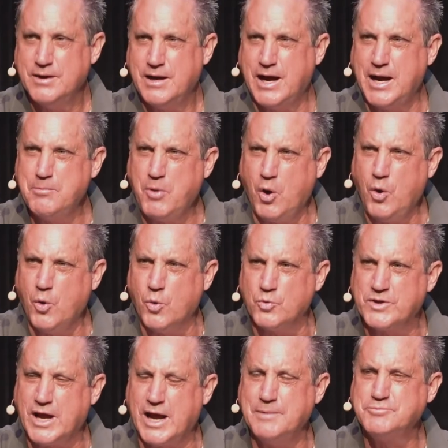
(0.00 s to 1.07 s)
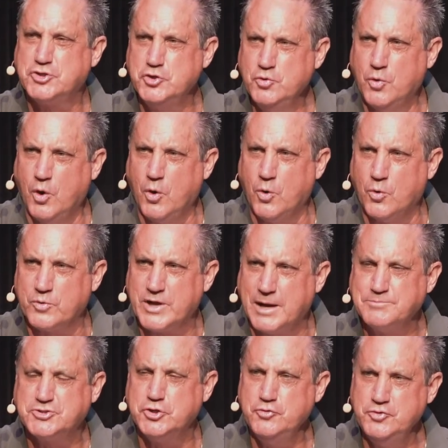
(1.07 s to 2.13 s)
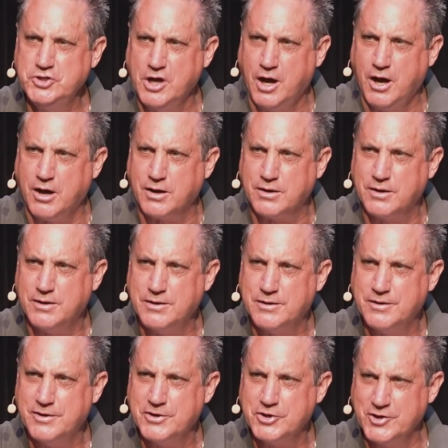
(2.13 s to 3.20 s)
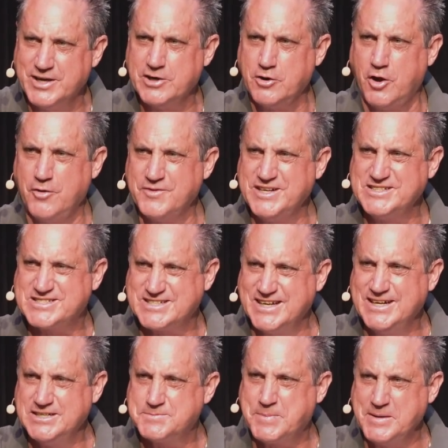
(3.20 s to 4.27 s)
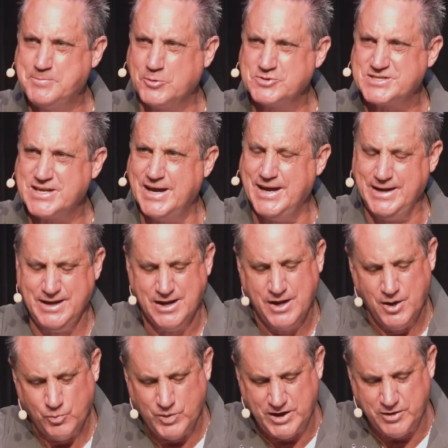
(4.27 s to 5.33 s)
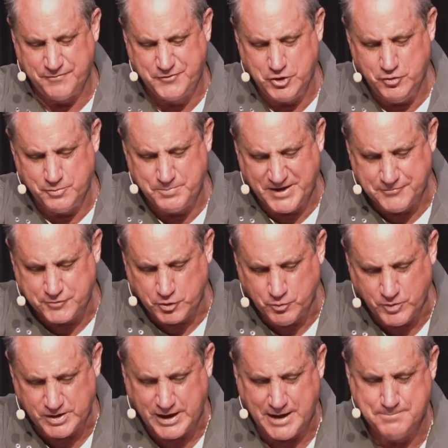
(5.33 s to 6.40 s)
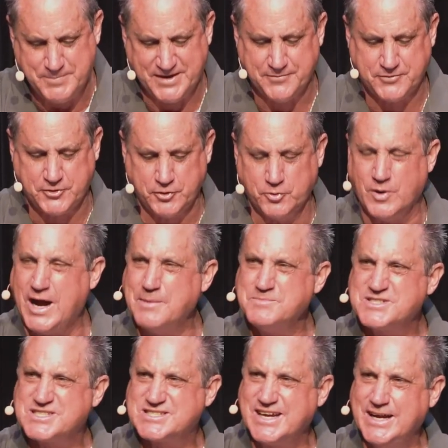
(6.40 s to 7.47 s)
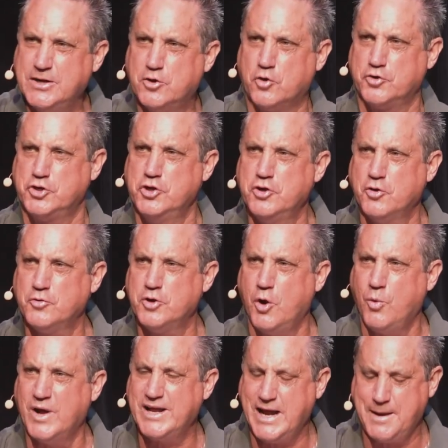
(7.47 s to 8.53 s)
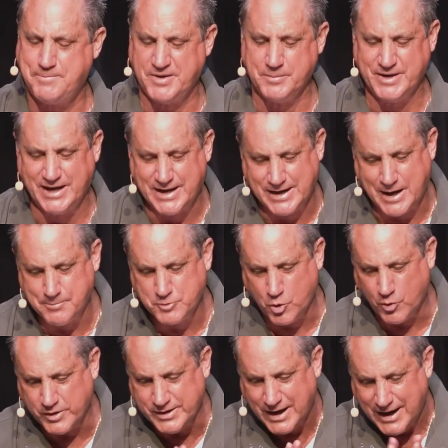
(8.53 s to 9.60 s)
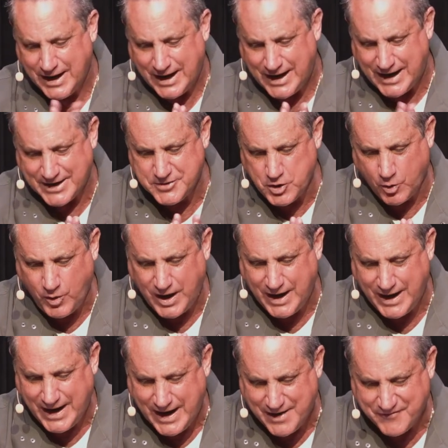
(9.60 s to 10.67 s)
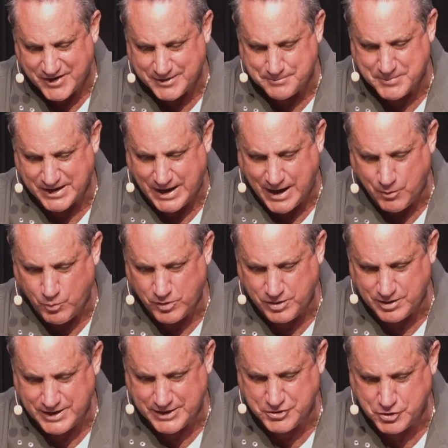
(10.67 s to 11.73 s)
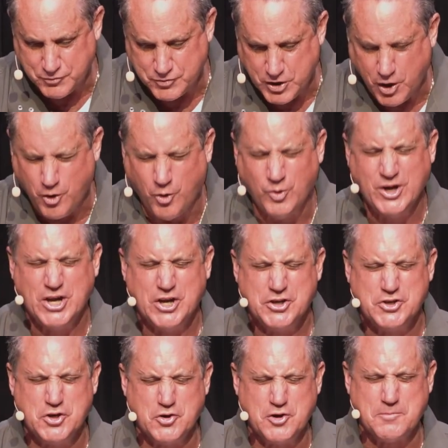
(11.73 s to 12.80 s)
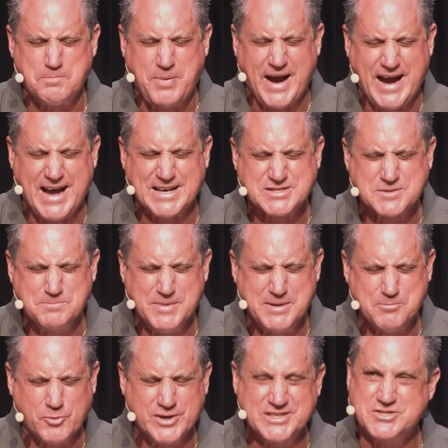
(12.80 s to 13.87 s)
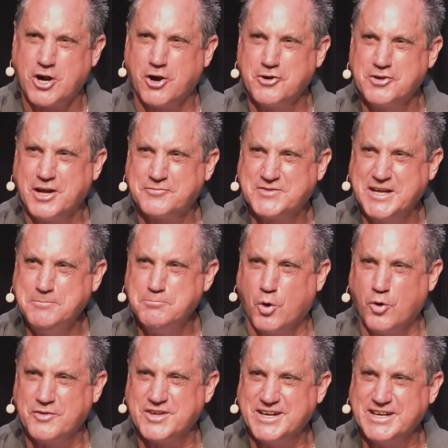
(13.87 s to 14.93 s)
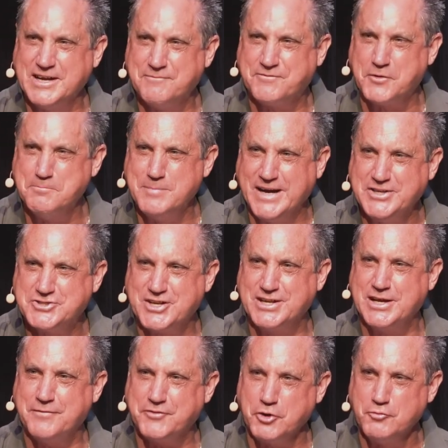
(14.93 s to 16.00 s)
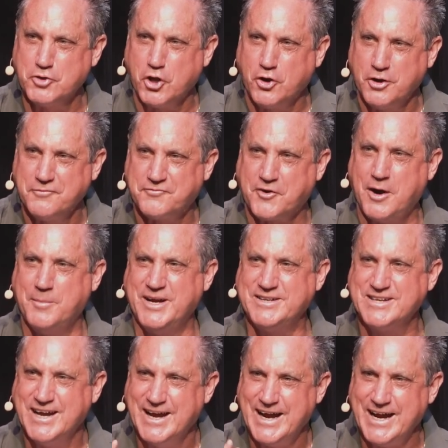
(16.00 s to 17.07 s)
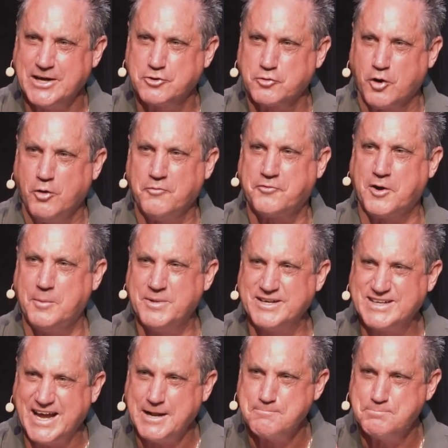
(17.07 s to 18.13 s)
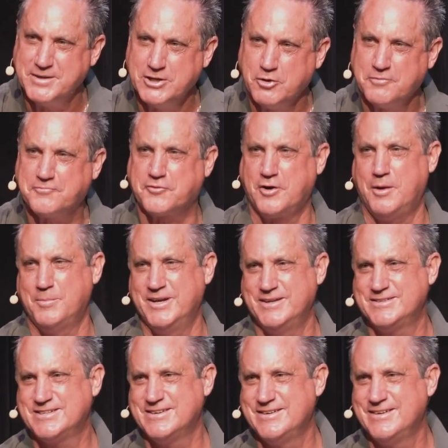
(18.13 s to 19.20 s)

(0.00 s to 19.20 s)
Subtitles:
I'm old. I'm too old. I'm too young. You hear all these things people say? Well, if you had been through what I've been through, I'm single. You don't know what happened to me. And I'm going, I know I haven't, but I want to let you know your past memories are nothing more than information if you learn from it and grow from it and build from it.